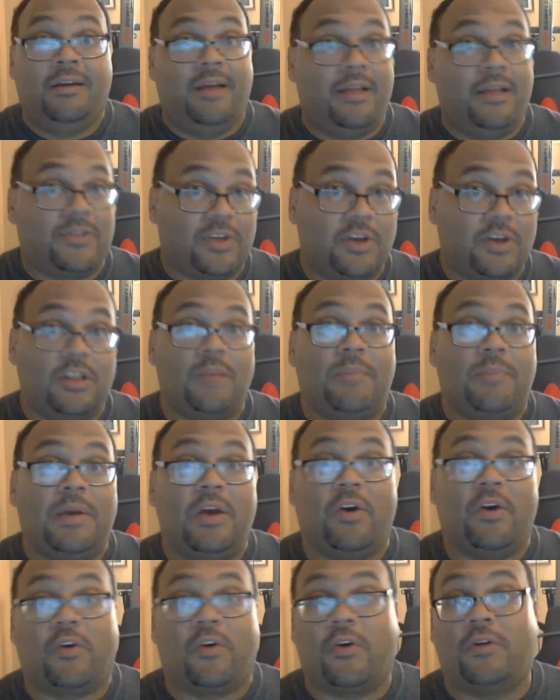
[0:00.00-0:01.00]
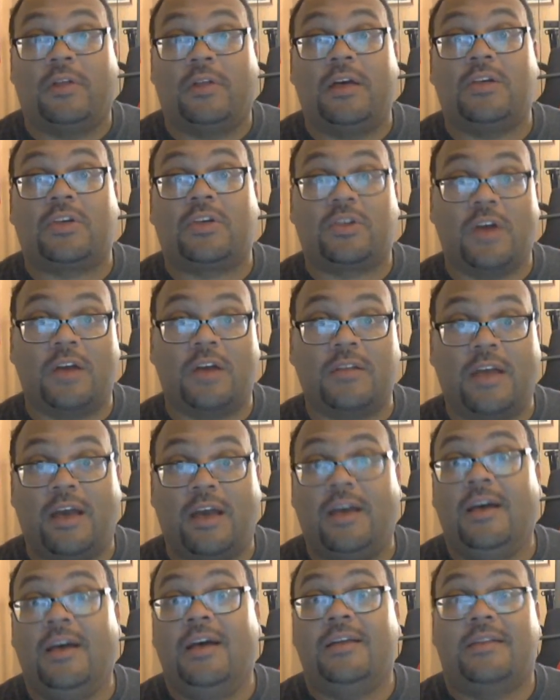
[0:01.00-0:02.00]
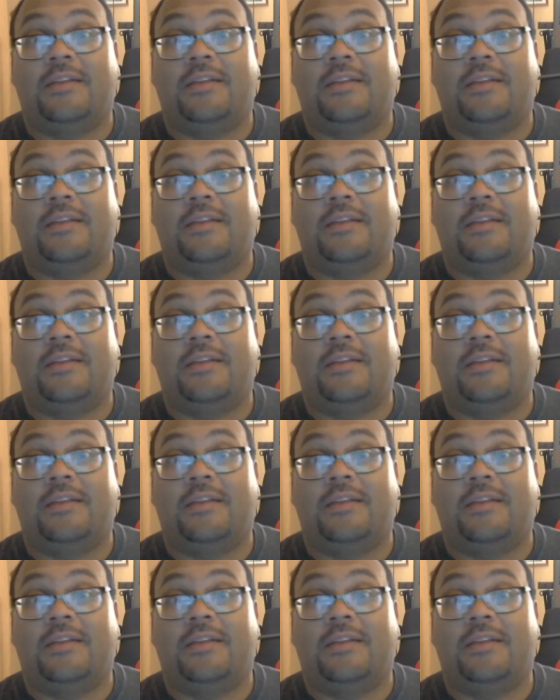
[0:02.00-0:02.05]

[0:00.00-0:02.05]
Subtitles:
it's going to be early Sunday.